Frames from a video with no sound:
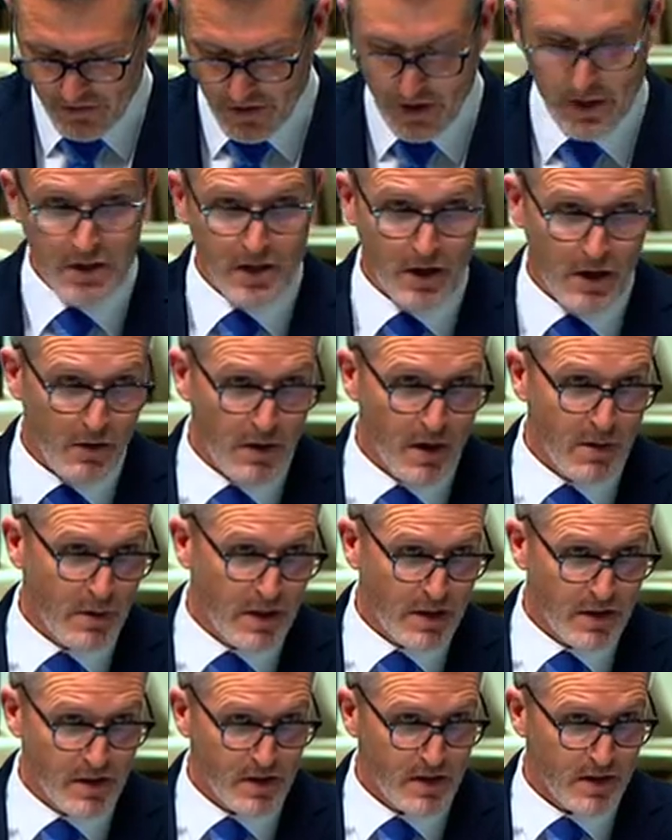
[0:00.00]
these
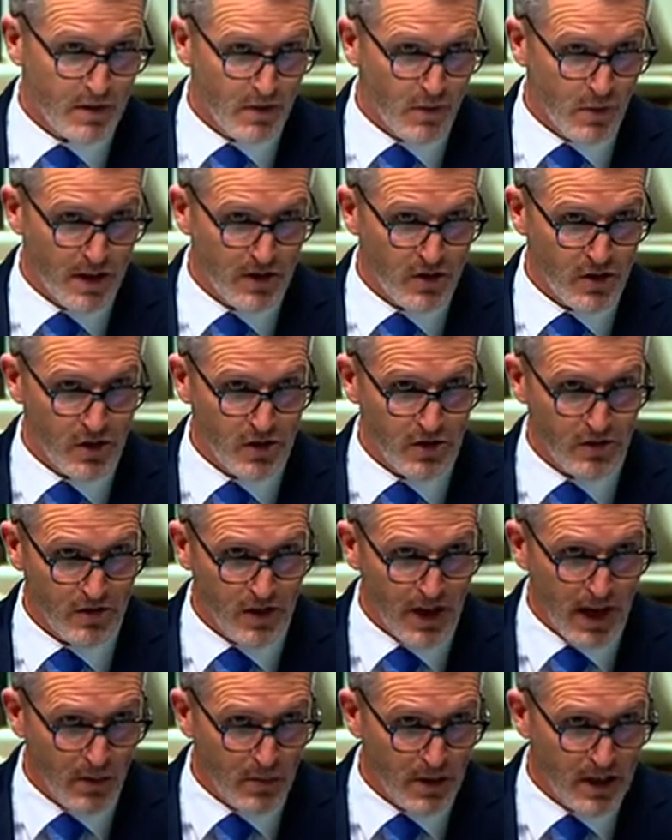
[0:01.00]
agreements, which
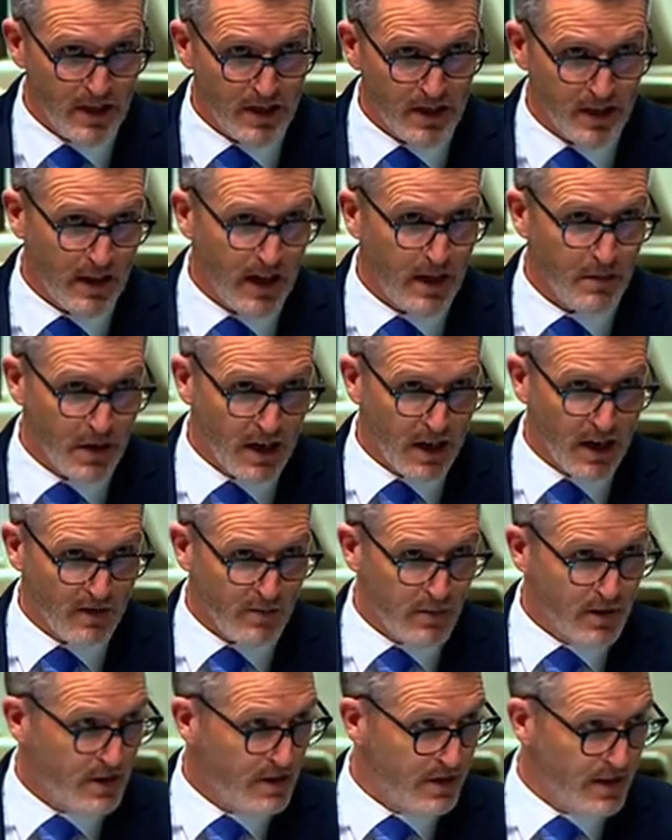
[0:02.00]
the Albanese Labor
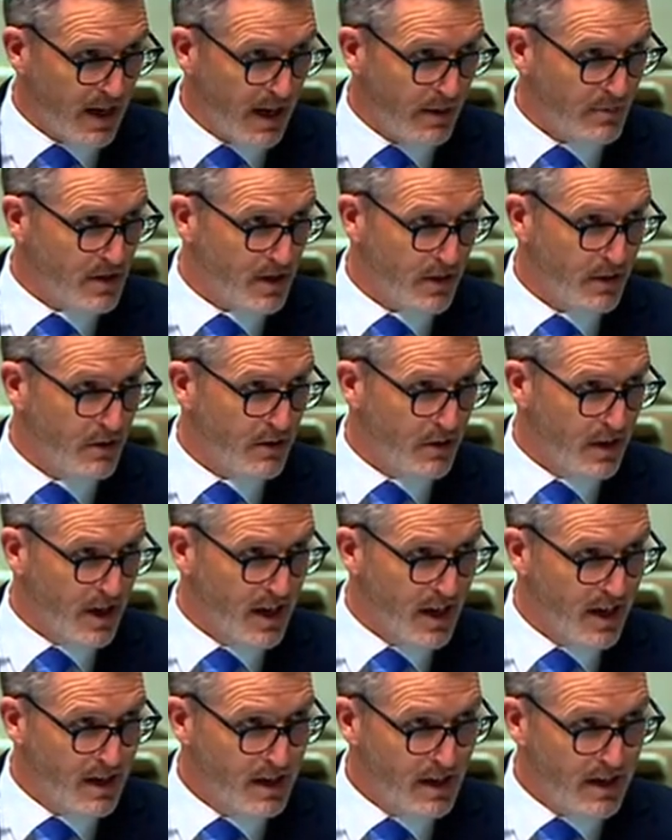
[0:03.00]
Government is absolutely